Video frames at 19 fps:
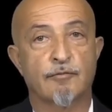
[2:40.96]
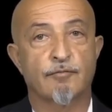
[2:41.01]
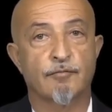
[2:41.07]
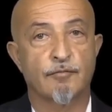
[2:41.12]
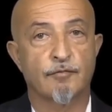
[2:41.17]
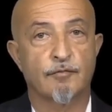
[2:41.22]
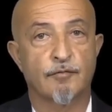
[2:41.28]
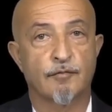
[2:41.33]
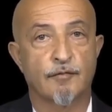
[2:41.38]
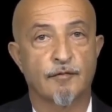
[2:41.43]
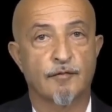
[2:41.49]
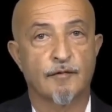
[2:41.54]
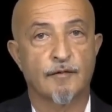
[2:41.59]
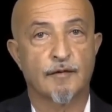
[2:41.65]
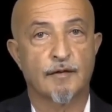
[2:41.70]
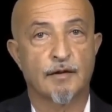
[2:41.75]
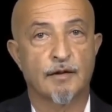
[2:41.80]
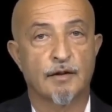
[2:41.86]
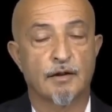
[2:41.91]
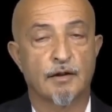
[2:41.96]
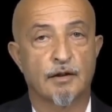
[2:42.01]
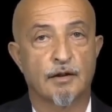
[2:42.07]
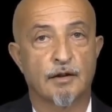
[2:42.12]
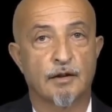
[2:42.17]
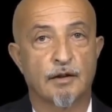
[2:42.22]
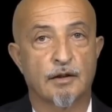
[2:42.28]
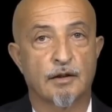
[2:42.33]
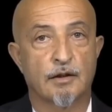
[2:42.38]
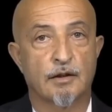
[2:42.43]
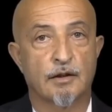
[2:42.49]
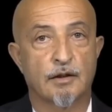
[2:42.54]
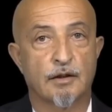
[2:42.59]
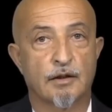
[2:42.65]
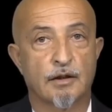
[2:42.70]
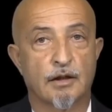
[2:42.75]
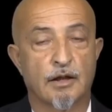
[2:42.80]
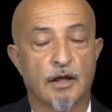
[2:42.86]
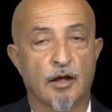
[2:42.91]
But he says no.
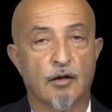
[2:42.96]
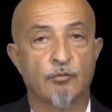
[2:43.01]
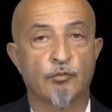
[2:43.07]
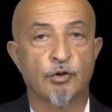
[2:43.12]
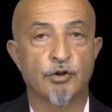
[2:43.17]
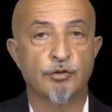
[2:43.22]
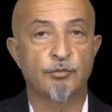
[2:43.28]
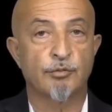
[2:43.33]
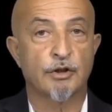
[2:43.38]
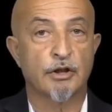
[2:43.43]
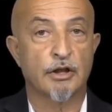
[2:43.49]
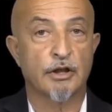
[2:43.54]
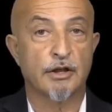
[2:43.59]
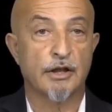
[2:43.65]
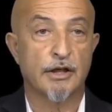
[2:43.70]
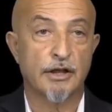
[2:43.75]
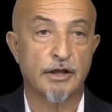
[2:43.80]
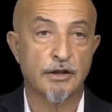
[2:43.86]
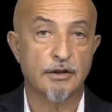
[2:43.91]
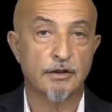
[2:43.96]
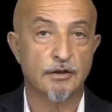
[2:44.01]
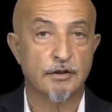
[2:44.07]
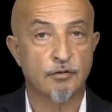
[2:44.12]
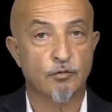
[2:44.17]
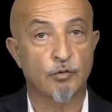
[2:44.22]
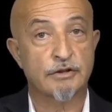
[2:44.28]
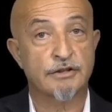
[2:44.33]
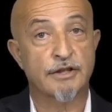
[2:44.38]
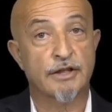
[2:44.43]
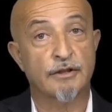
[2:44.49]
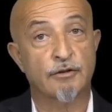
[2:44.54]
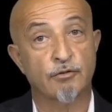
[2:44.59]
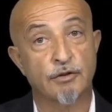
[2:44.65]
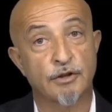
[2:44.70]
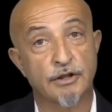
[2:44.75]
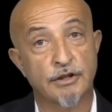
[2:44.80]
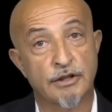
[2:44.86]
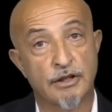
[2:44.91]
Listen to what he
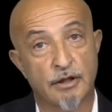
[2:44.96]
says.